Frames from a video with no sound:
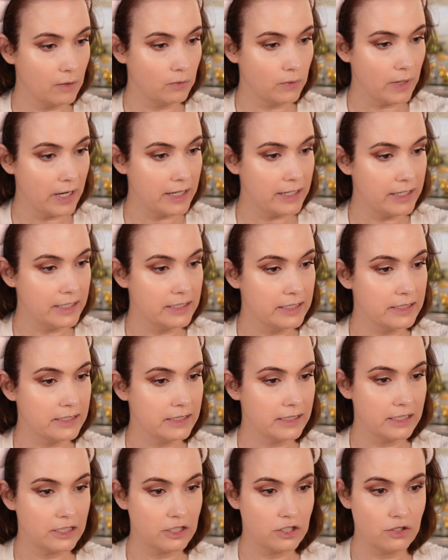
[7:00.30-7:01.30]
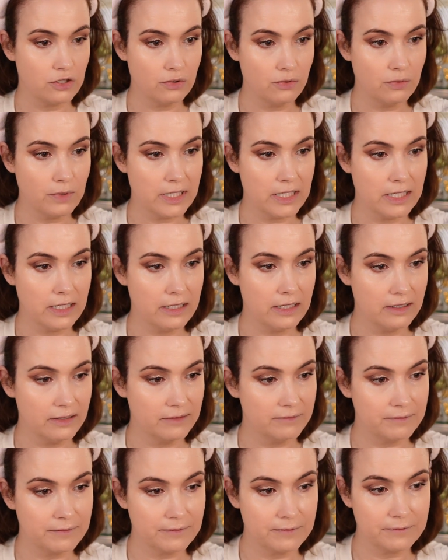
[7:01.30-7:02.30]
radiant, dewy
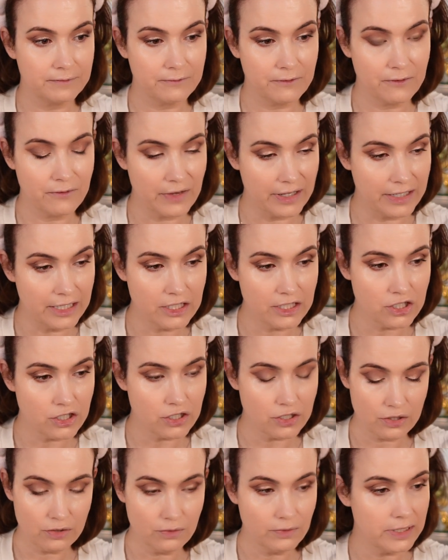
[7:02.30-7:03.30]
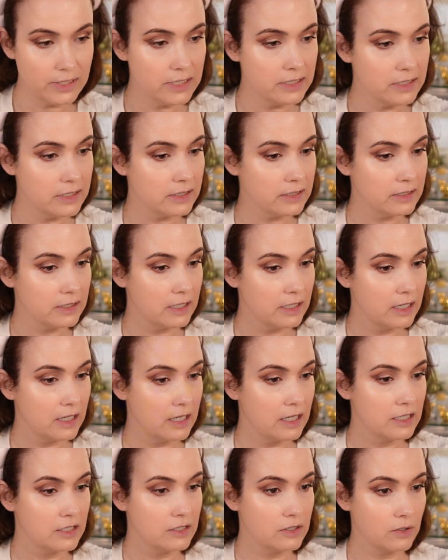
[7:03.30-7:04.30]
finish to it.
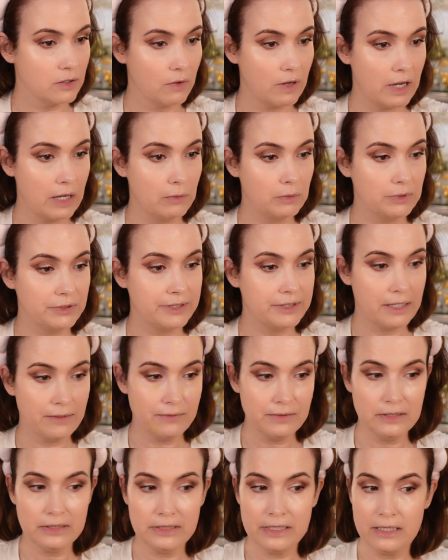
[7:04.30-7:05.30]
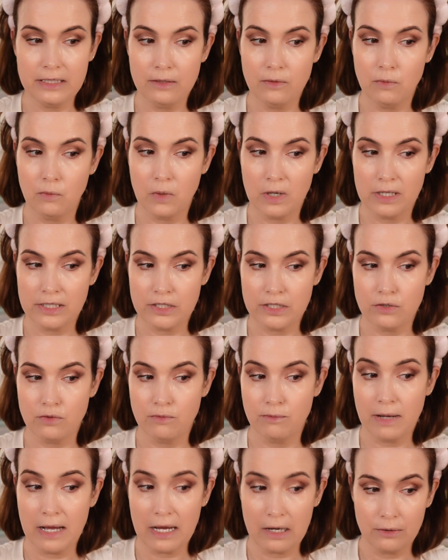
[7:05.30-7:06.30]
So I will definitely want to
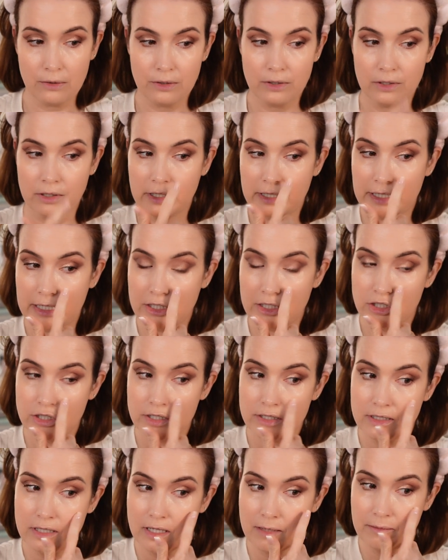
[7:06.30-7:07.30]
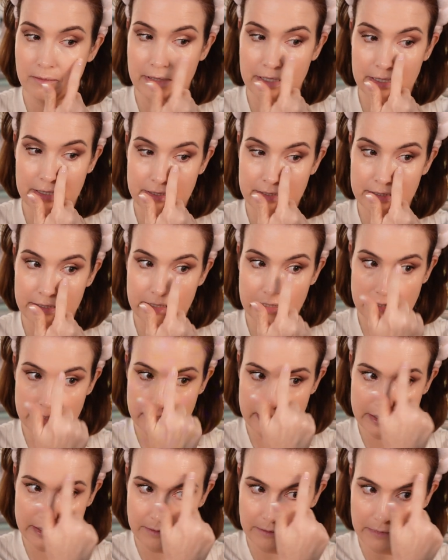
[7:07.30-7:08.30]
powder just a bit in
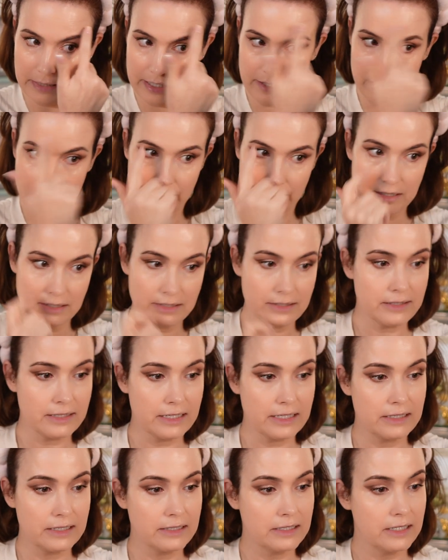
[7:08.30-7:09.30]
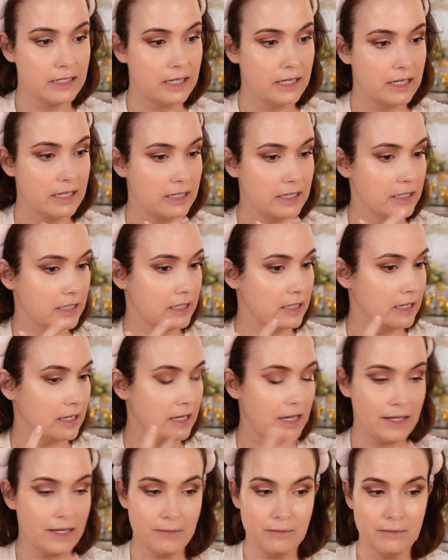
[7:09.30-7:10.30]
some areas that
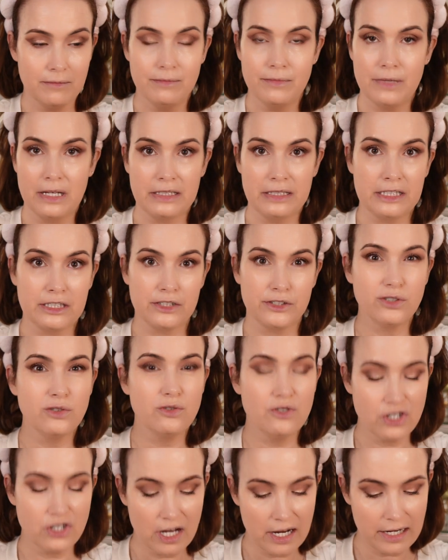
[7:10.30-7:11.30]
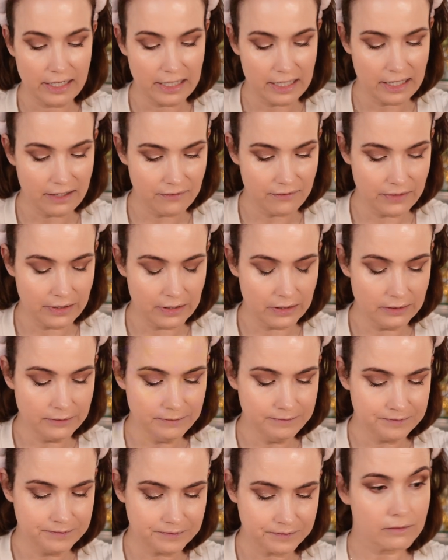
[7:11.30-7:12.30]
I'm a little too shiny, I feel.